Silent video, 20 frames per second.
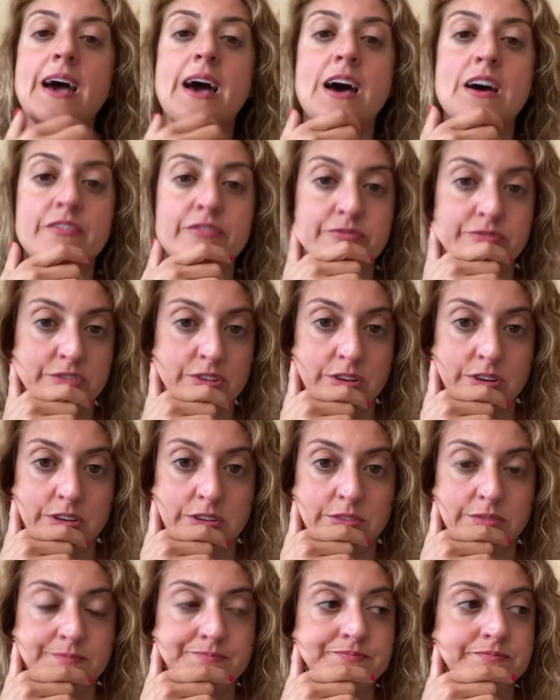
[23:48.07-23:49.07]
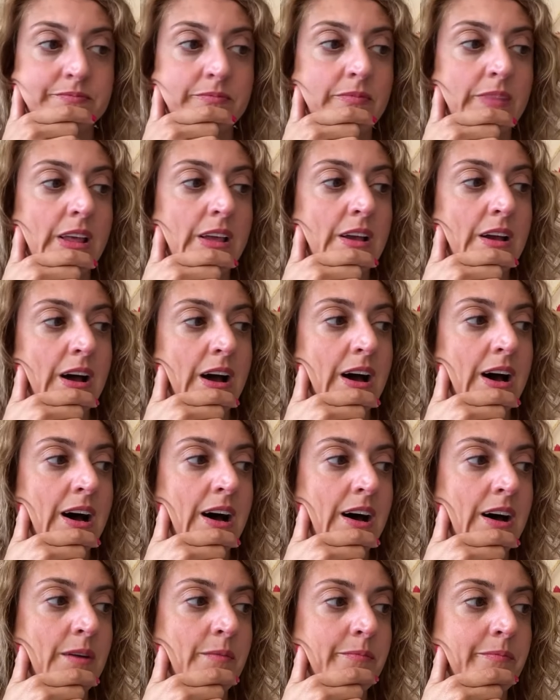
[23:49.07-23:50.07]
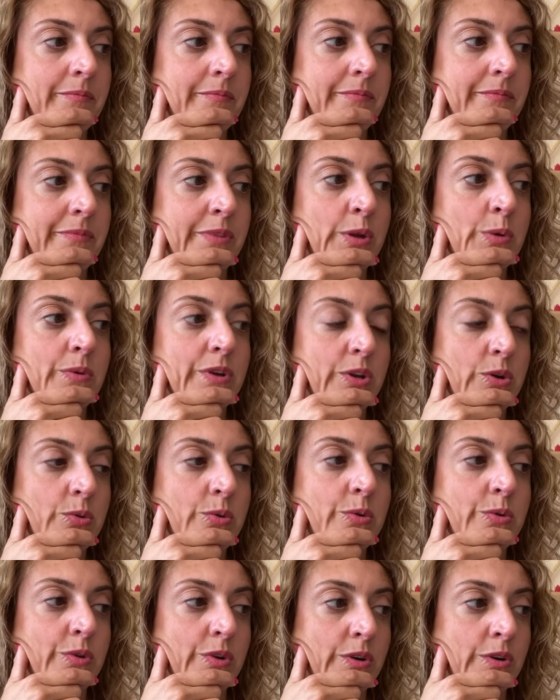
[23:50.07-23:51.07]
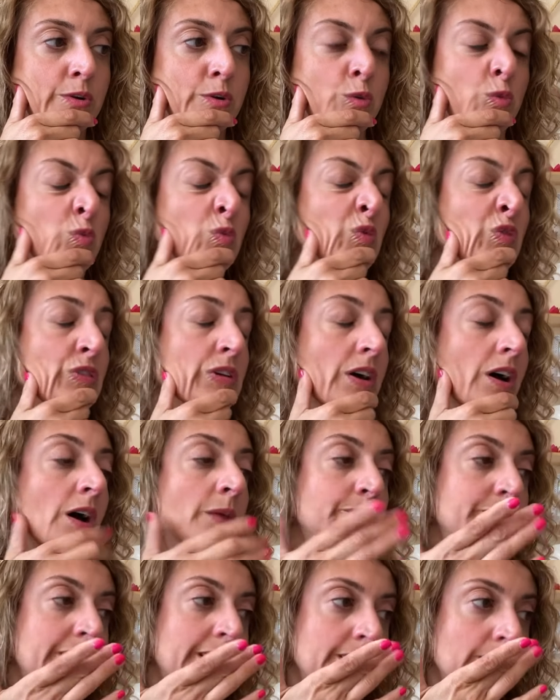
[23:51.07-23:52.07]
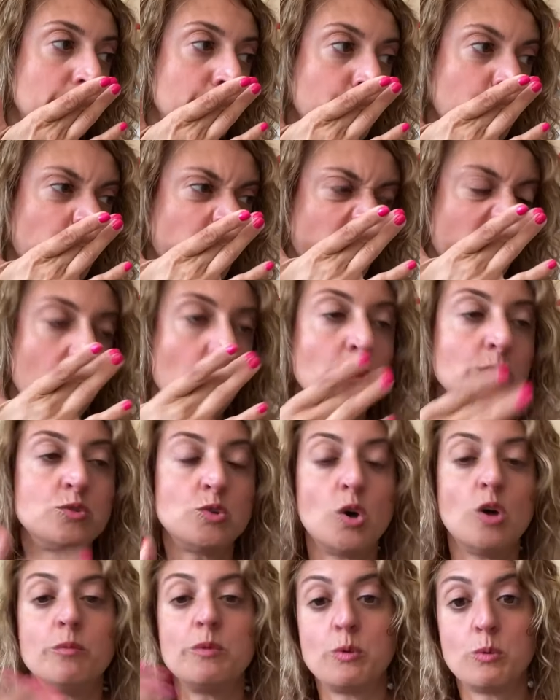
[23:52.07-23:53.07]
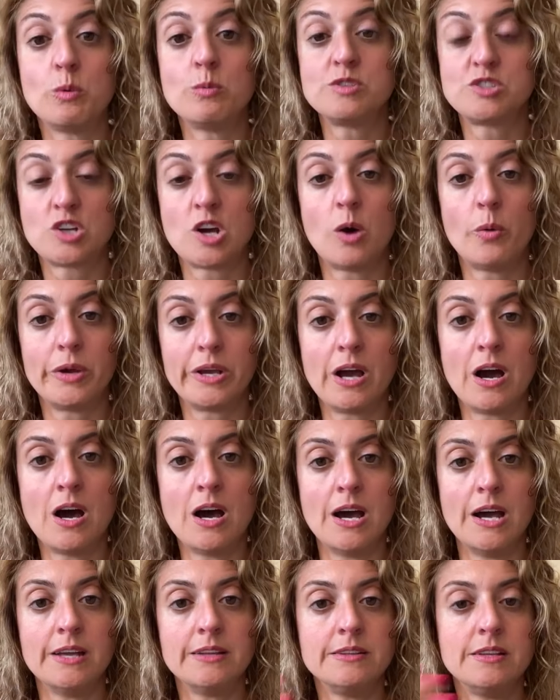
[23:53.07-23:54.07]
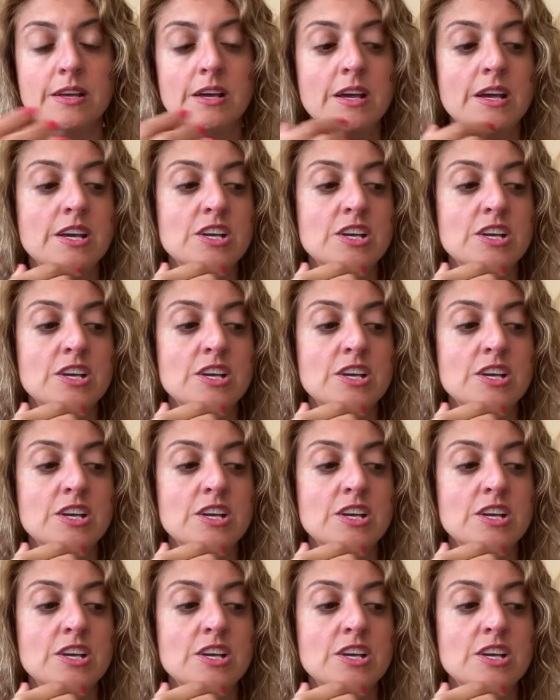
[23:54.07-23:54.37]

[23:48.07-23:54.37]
after, um, the recruiter updated me and told told me what was going on.